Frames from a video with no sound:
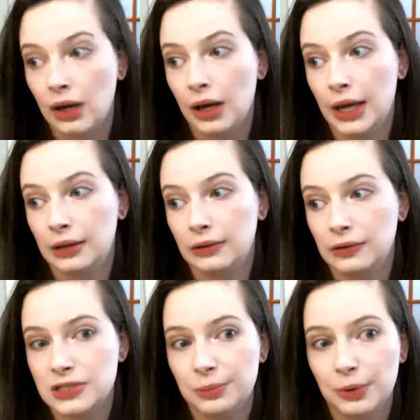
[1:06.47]

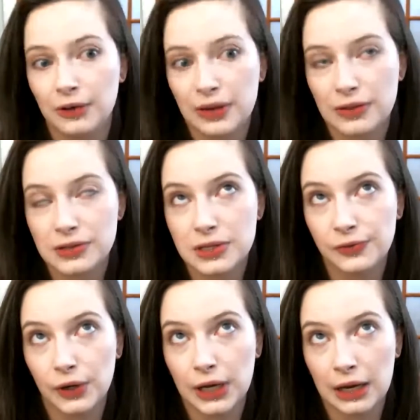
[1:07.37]
And typically, this is
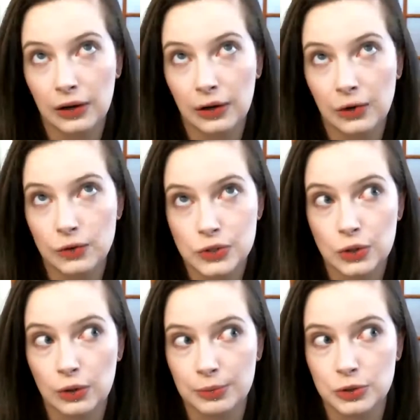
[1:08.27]
for kiddos
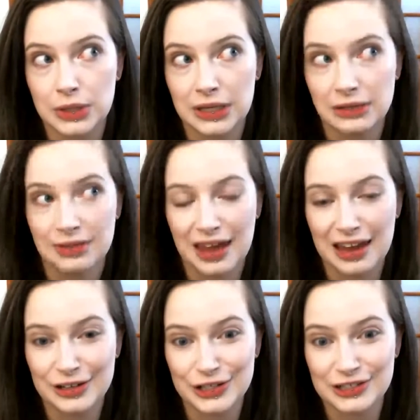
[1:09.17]
who are between the
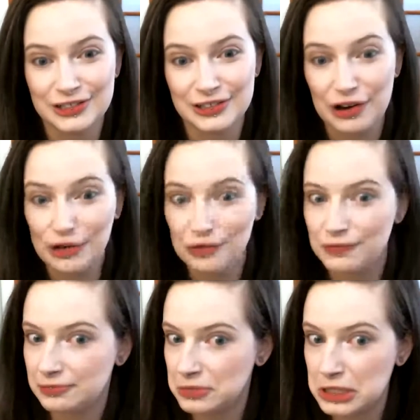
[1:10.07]
ages
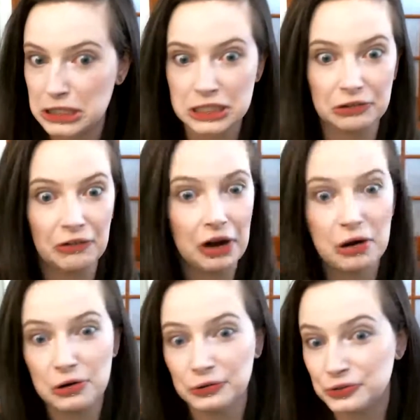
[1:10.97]
of
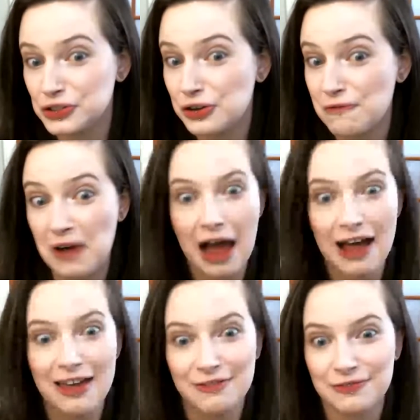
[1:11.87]
0 to
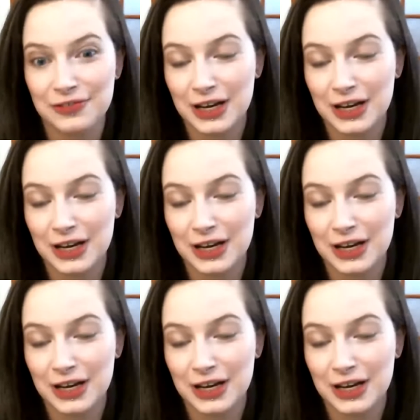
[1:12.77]
5.